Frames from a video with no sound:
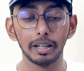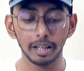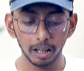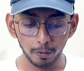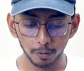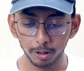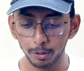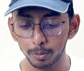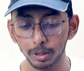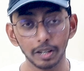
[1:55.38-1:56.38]
knife, a
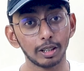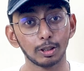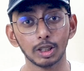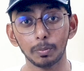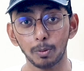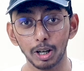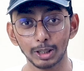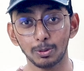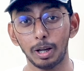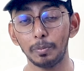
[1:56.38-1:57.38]
new knife. This also I bought
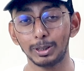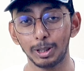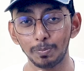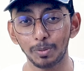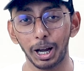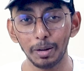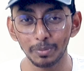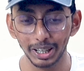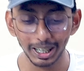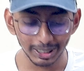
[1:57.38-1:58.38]
this on Amazon
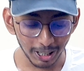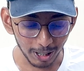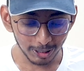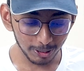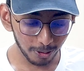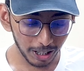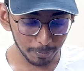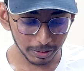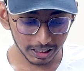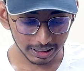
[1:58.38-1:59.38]
Prime deals. So let
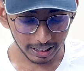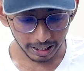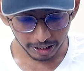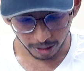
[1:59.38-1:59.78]
me just cut it